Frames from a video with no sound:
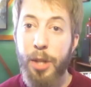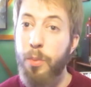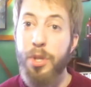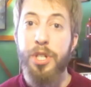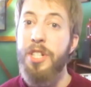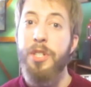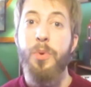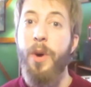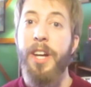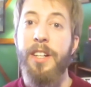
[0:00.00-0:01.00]
it was just
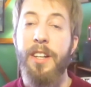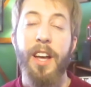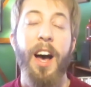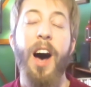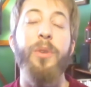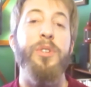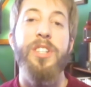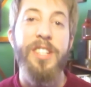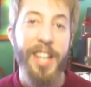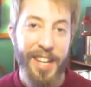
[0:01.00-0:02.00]
great,
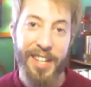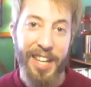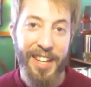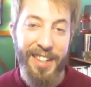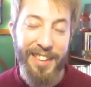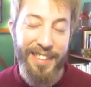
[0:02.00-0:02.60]
outstanding.